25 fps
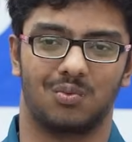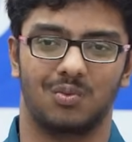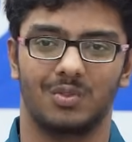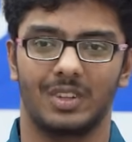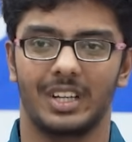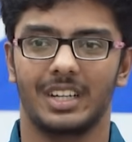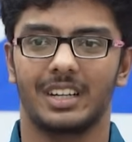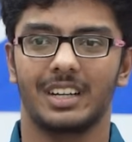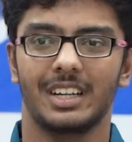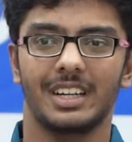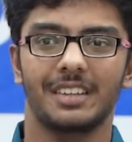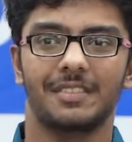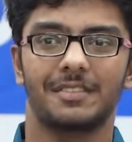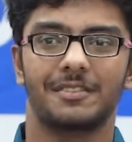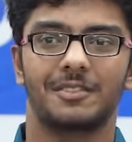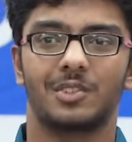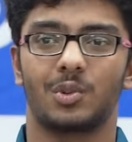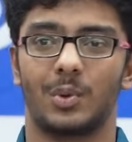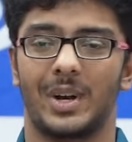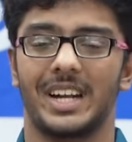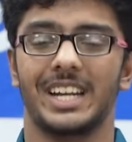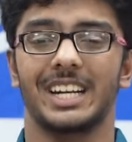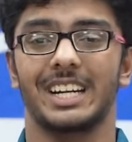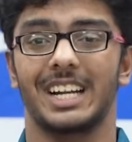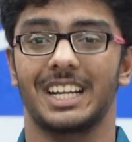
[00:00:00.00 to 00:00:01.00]
literally
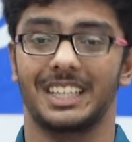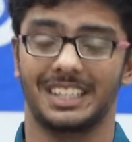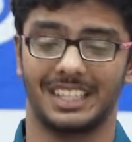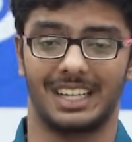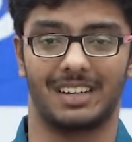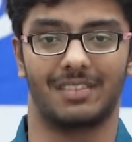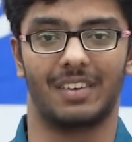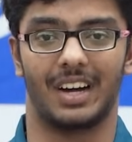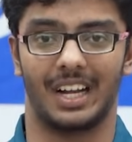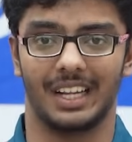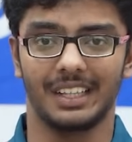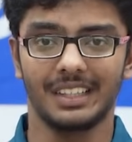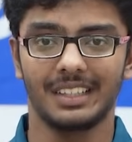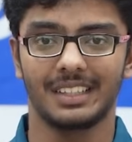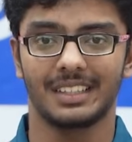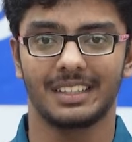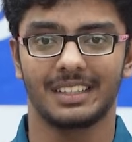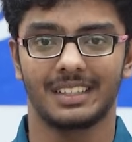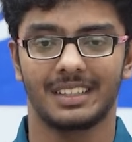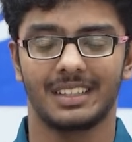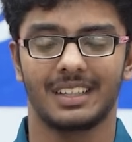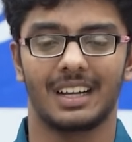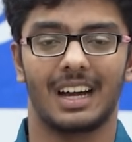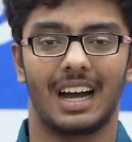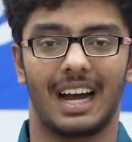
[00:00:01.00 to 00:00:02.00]
20 days in advance.
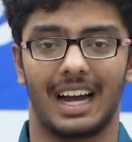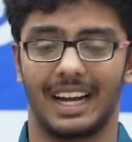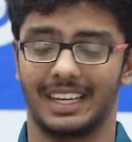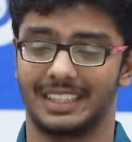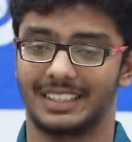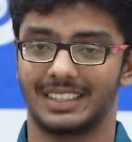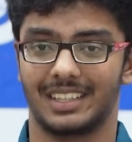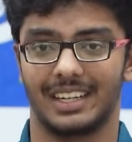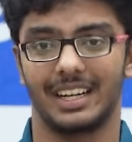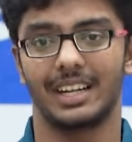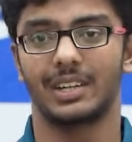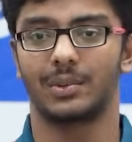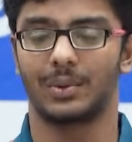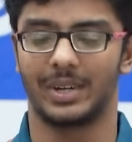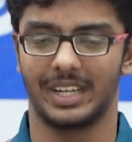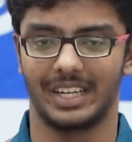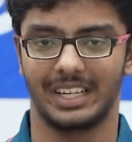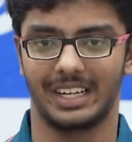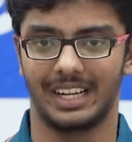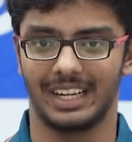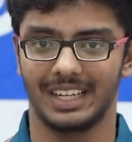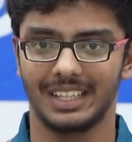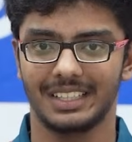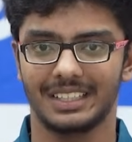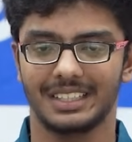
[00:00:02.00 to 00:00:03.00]
I studied 20
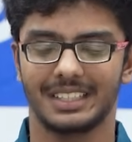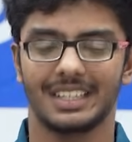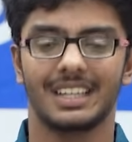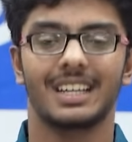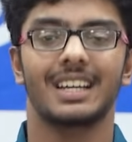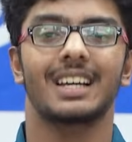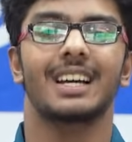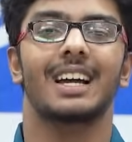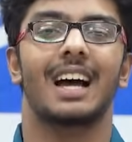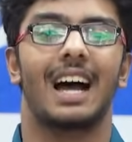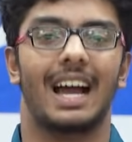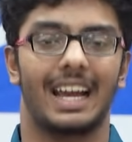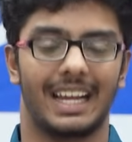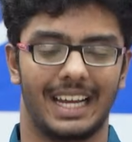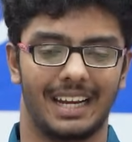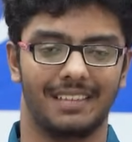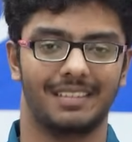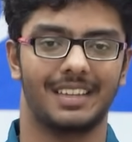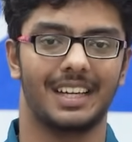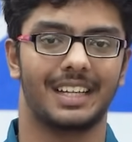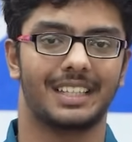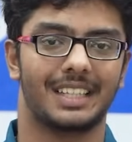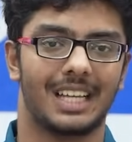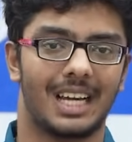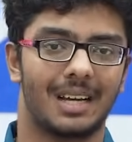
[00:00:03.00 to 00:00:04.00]
days. I gave
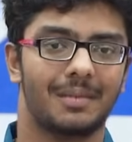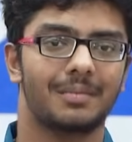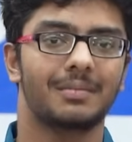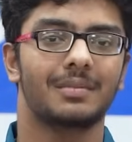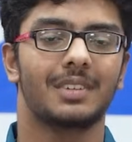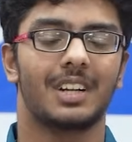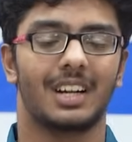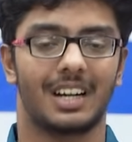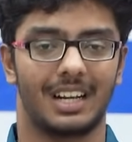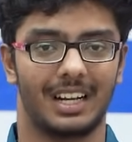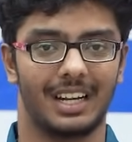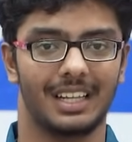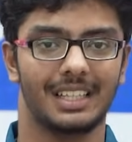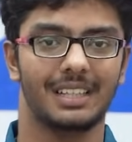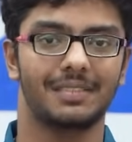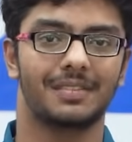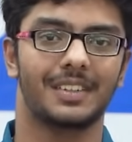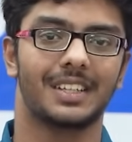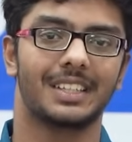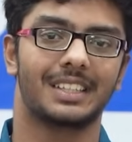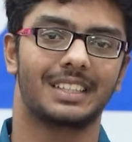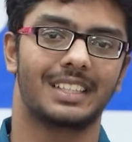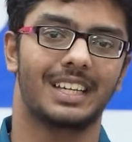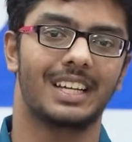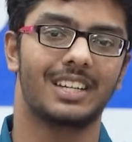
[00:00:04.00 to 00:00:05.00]
the exam, cleared the
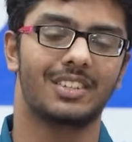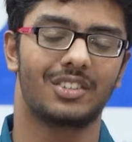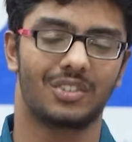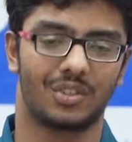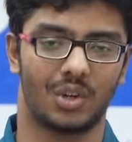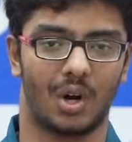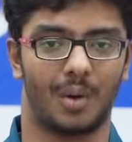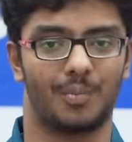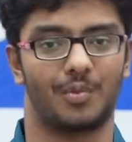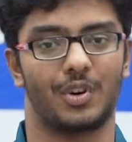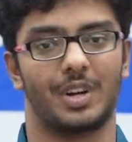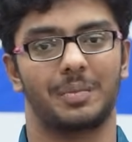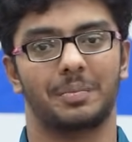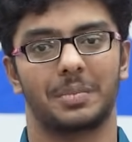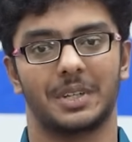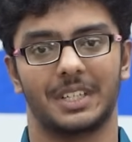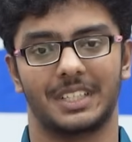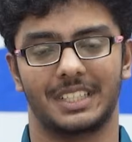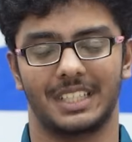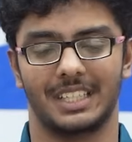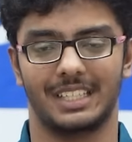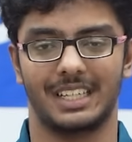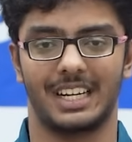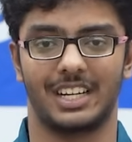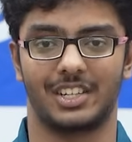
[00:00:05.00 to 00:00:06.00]
first stage, top
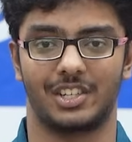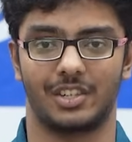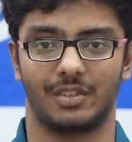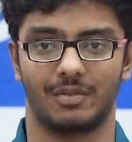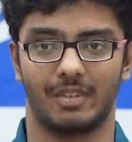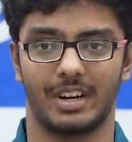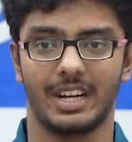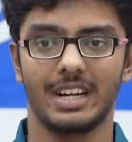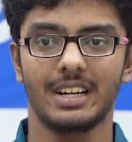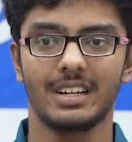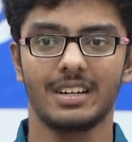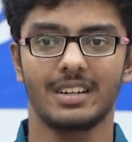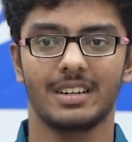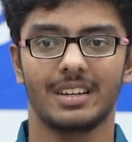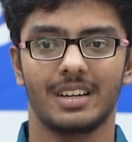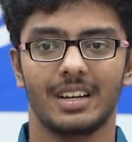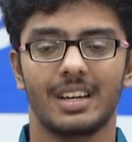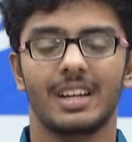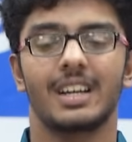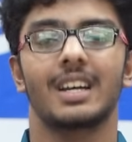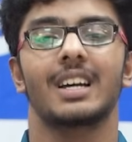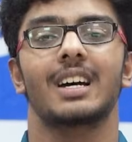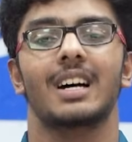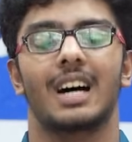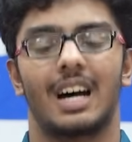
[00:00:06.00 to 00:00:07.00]
1% nationwide.
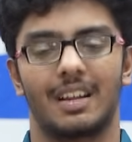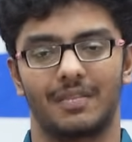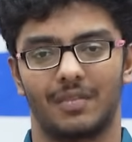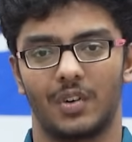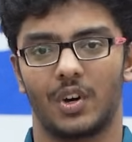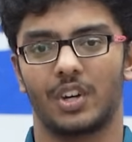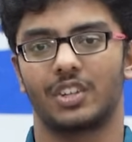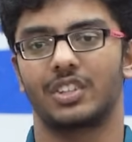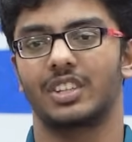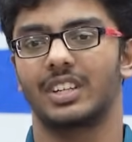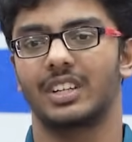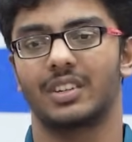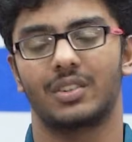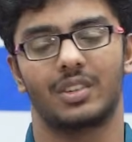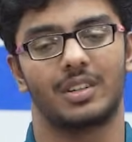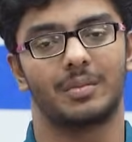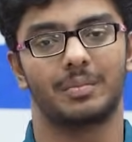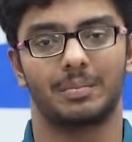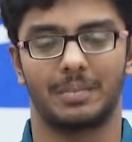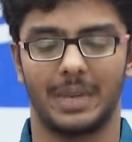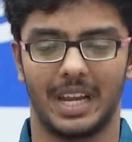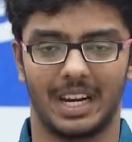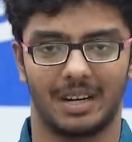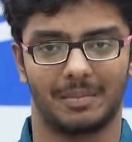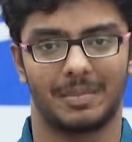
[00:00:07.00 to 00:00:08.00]
Unfortunately,
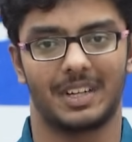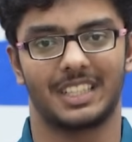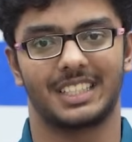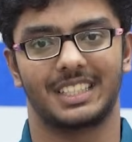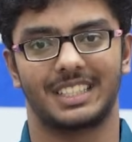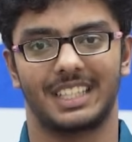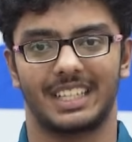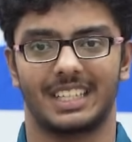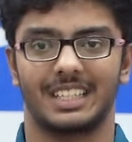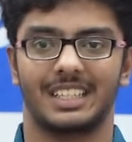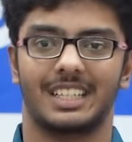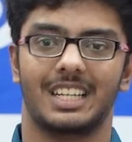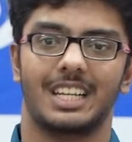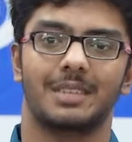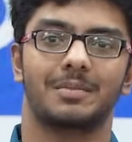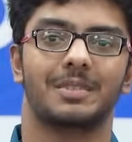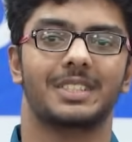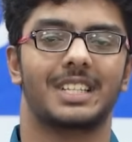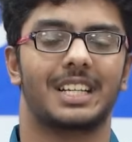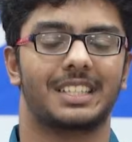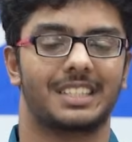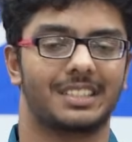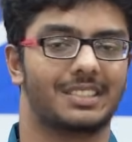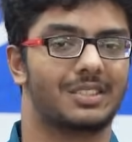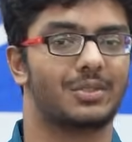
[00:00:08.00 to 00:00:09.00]
couldn't make it past the second stage, but
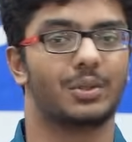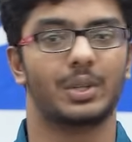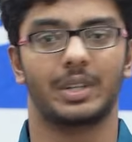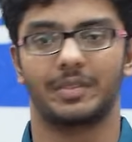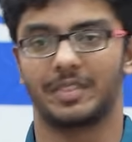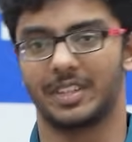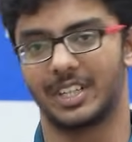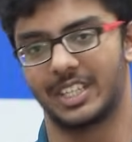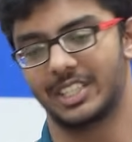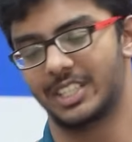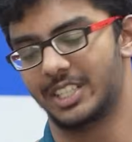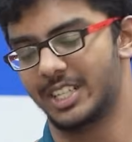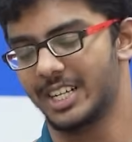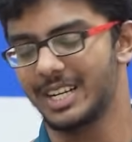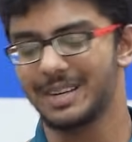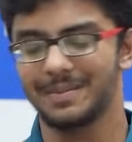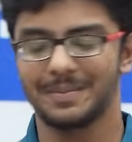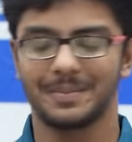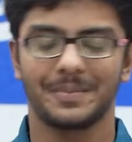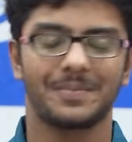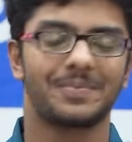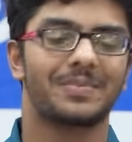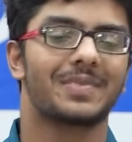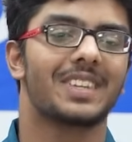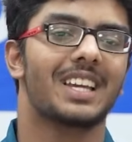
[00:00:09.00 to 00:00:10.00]
that's a story for another day.
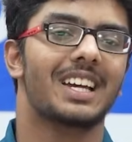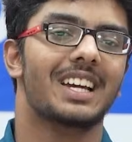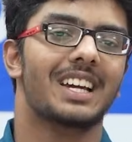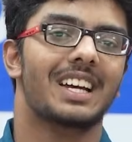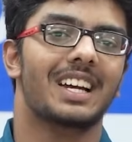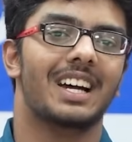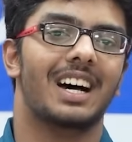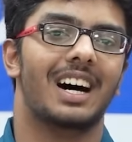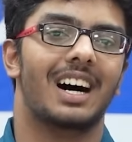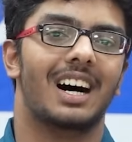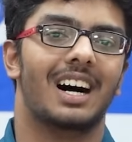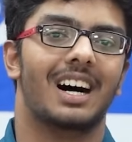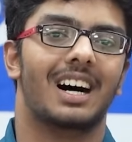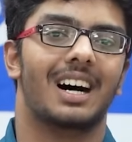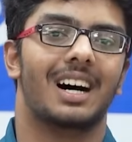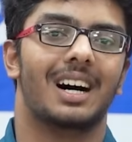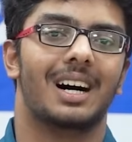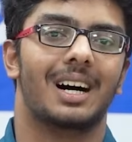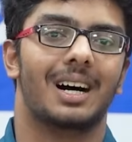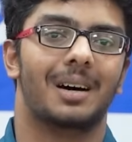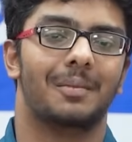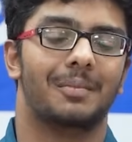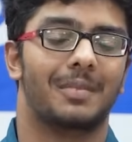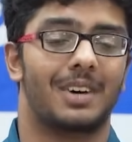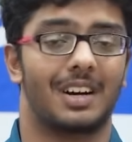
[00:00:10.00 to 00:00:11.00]

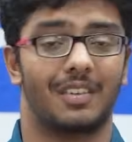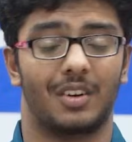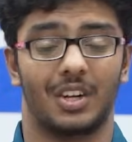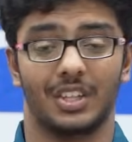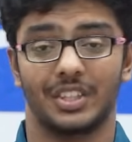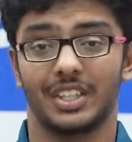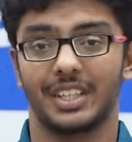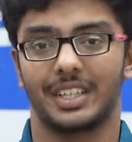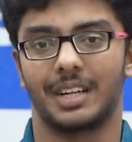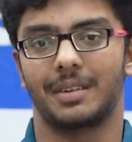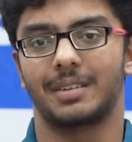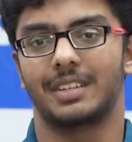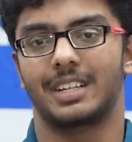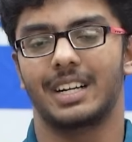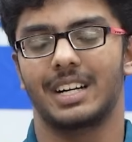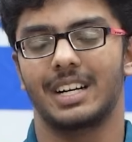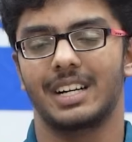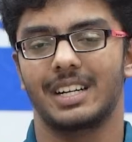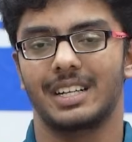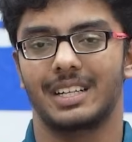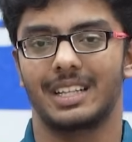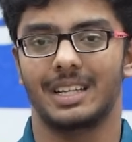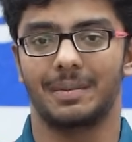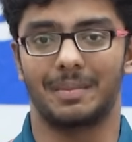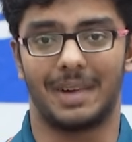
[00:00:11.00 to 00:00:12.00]
I've also
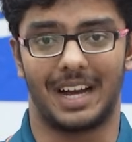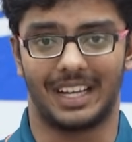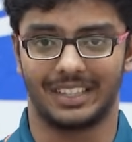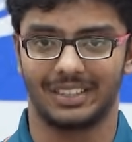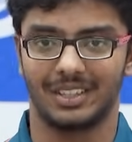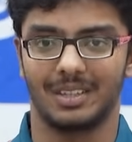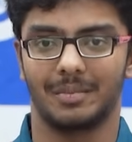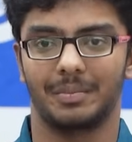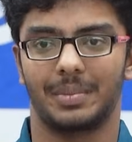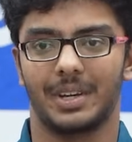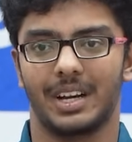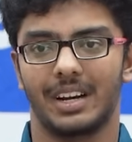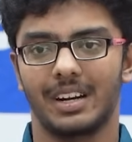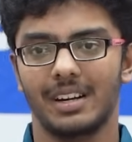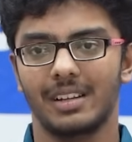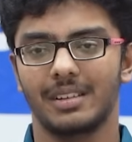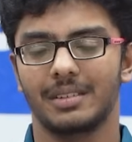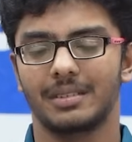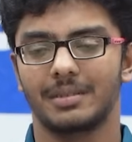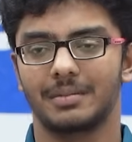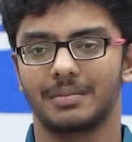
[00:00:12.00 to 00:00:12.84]
attempted the Maths Olympiad.